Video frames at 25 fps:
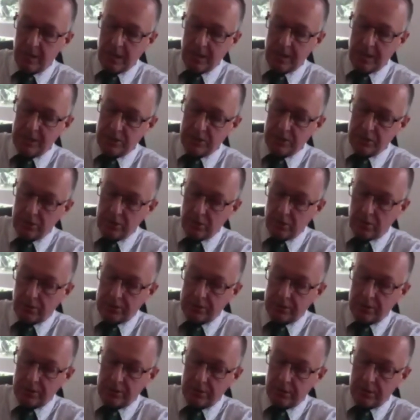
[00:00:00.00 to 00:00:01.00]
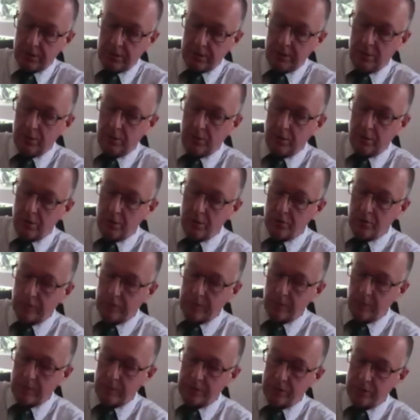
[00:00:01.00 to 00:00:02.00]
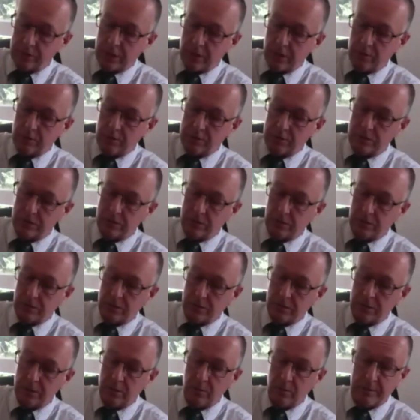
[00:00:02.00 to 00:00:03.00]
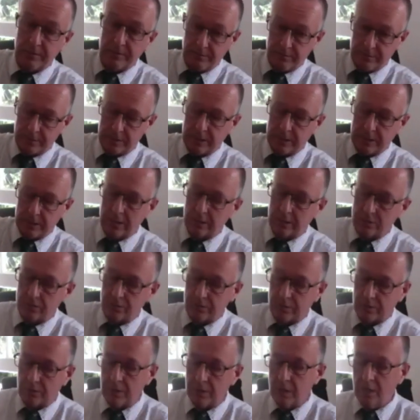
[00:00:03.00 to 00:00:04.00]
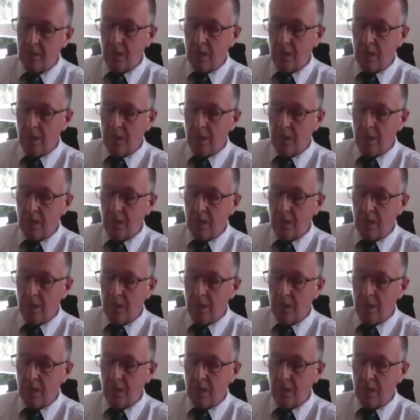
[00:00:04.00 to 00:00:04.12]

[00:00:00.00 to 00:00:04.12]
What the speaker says: And it's got your hog ring, which goes, you won't forget to get this wrong.